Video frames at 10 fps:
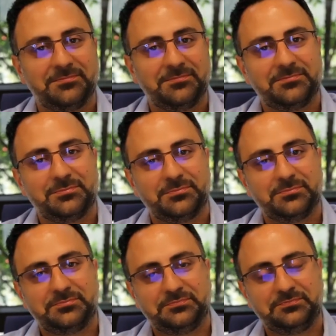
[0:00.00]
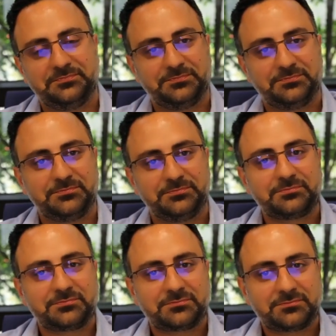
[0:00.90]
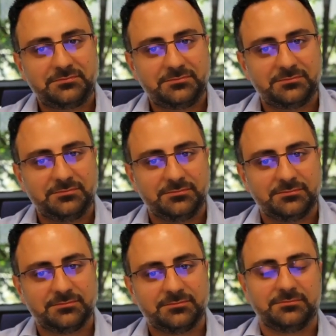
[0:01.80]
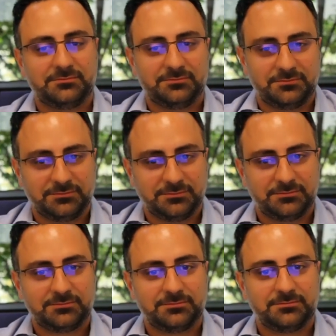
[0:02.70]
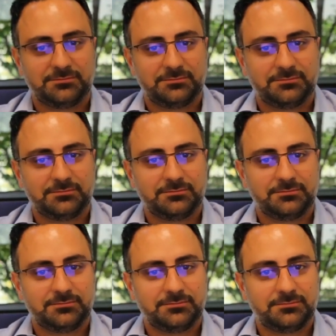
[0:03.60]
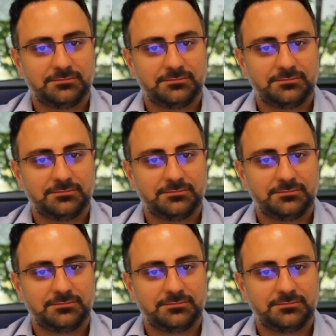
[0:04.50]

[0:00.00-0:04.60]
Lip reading: (not speaking)